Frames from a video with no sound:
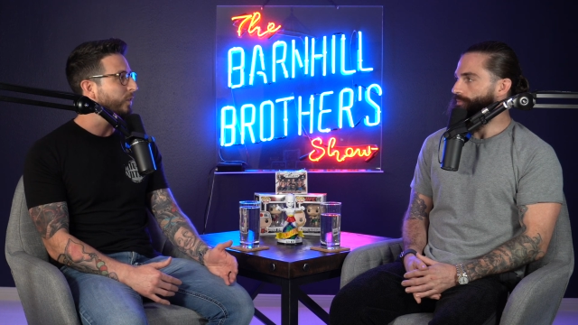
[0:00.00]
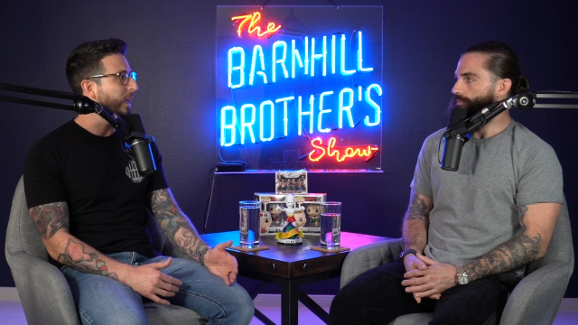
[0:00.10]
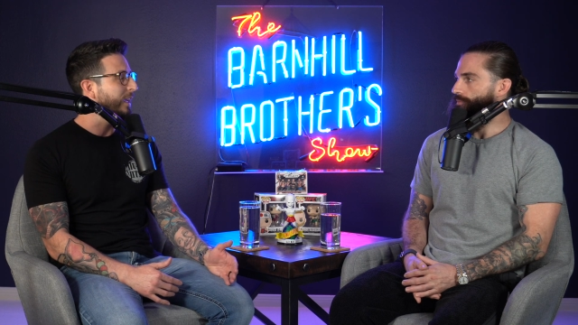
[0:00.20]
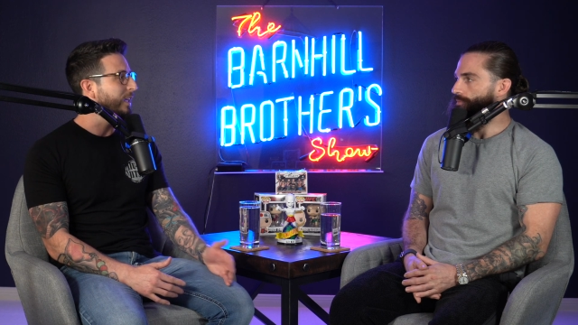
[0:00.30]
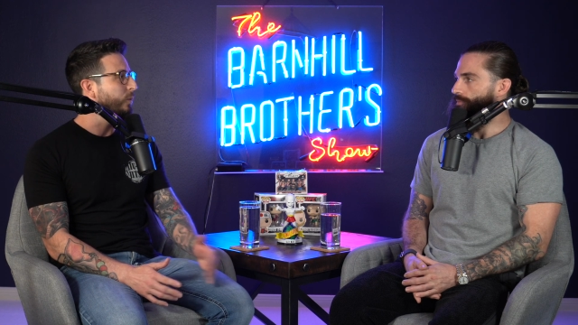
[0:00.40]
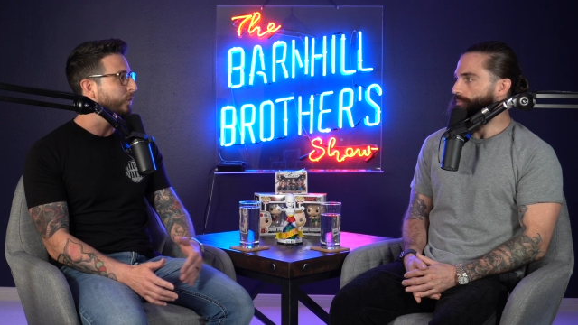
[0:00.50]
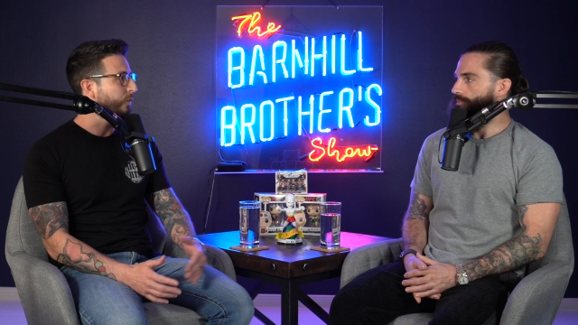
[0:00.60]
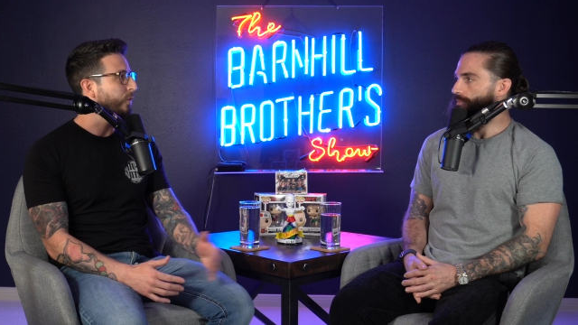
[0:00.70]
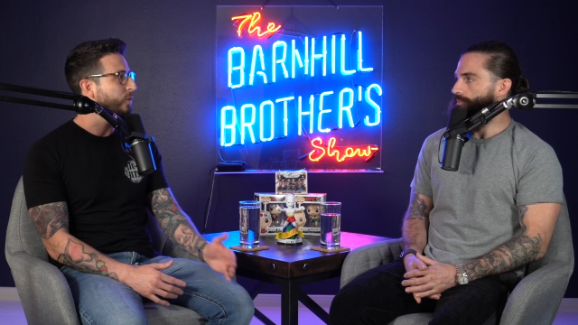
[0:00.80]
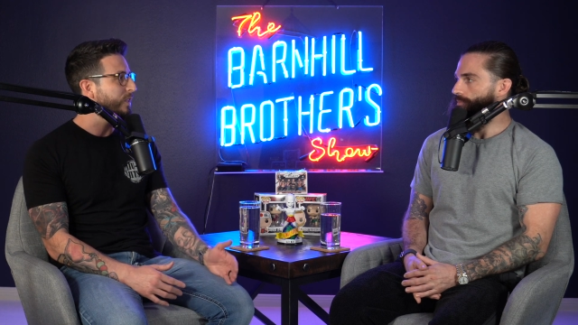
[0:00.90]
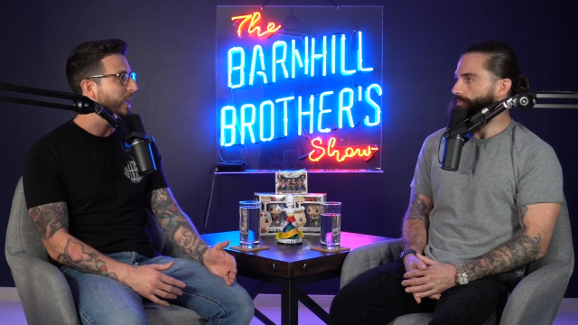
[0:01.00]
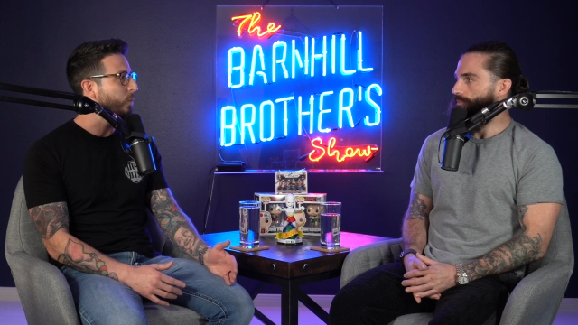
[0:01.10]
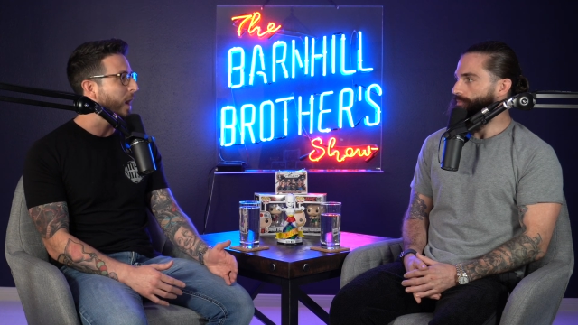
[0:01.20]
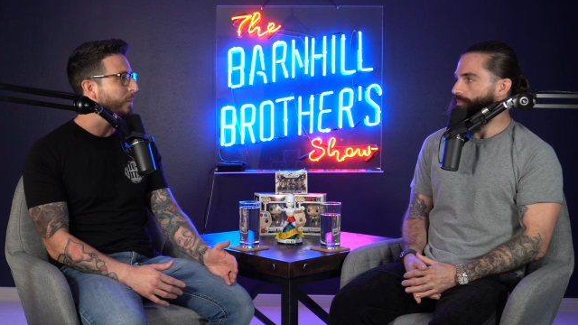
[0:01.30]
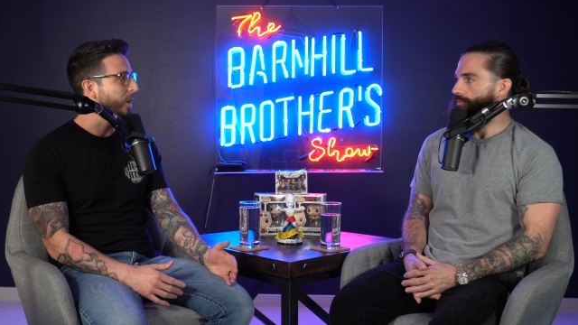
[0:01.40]
Speaker 1: like he was a first day
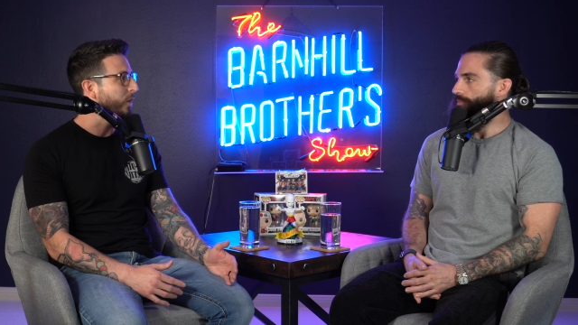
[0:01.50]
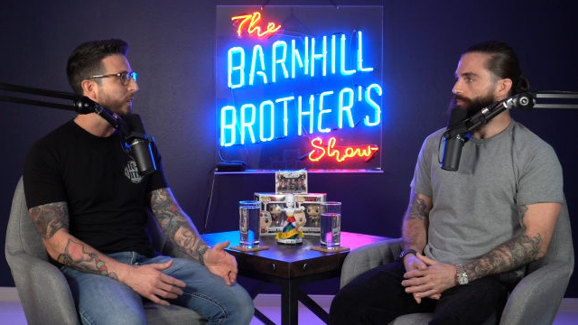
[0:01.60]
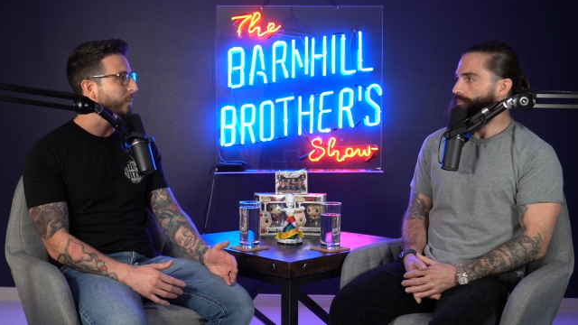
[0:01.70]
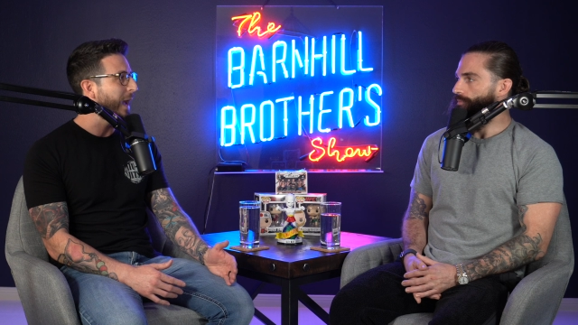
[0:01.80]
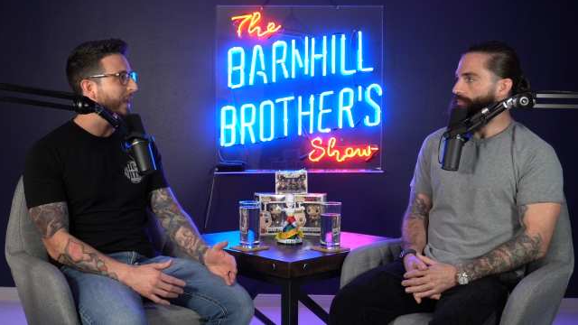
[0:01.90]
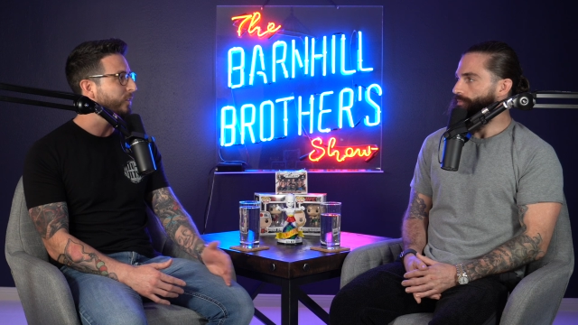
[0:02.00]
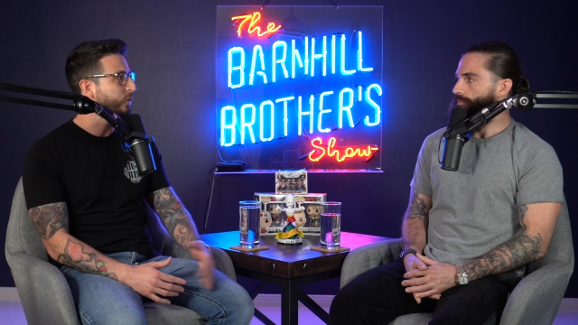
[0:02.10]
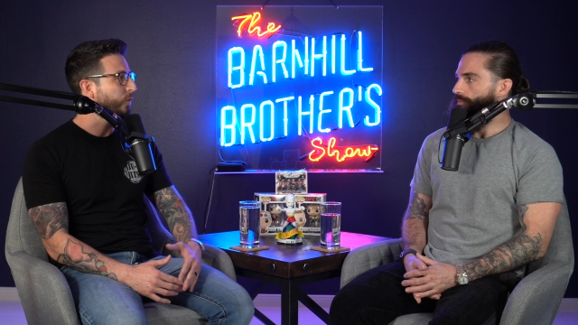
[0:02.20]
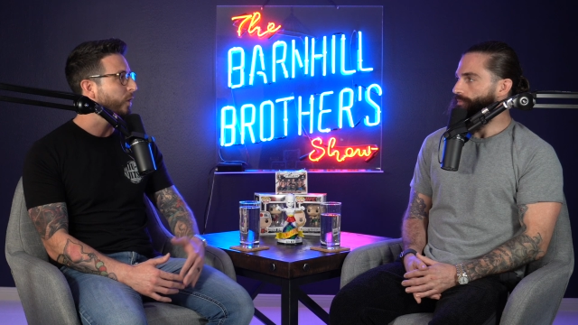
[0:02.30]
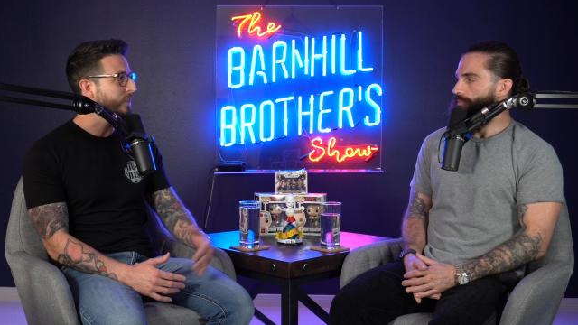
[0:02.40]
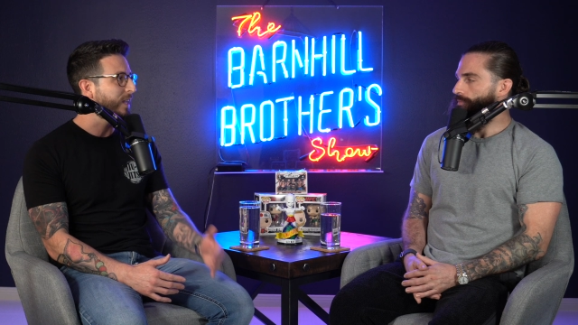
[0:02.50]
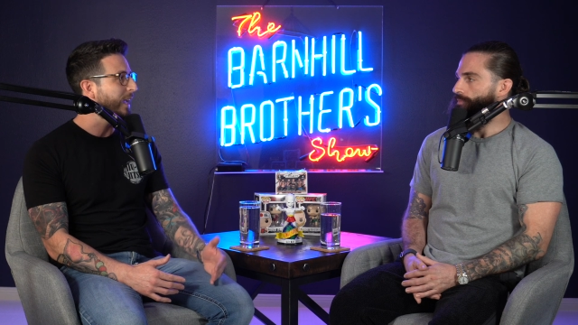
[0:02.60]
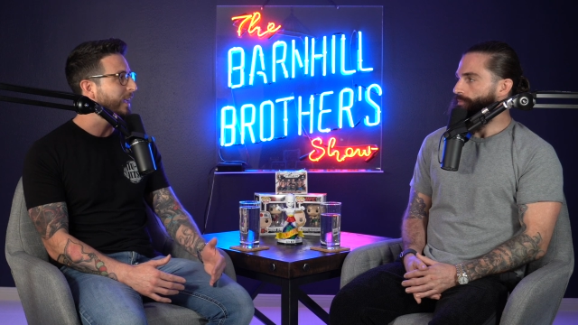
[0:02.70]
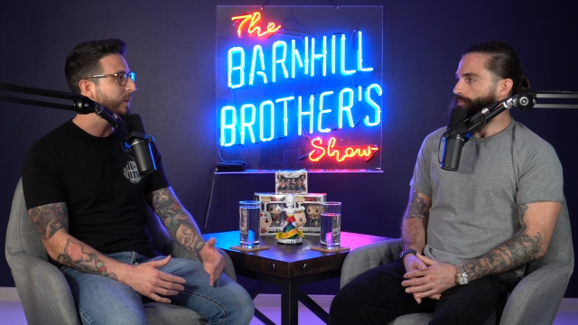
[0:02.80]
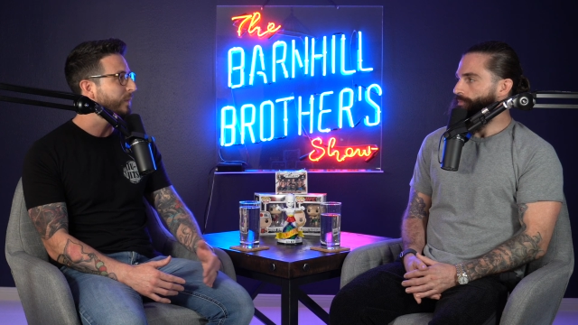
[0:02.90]
white belt on the mats as far as
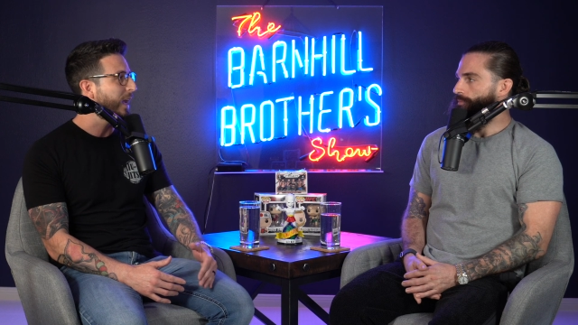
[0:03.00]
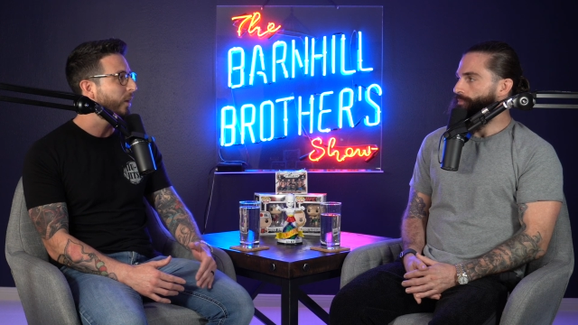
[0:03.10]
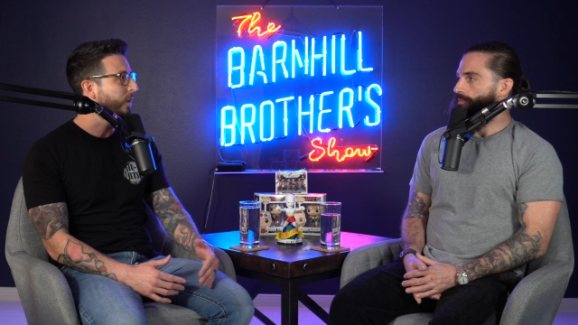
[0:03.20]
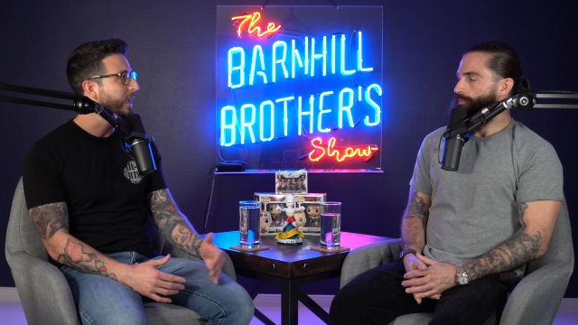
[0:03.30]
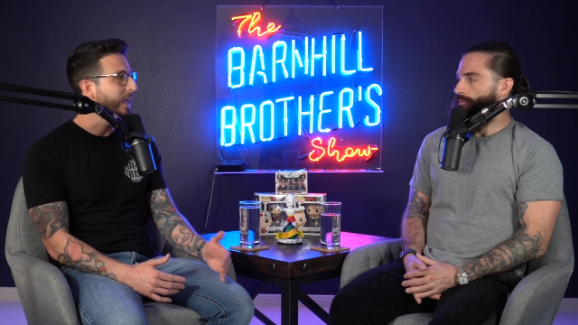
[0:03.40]
taking him down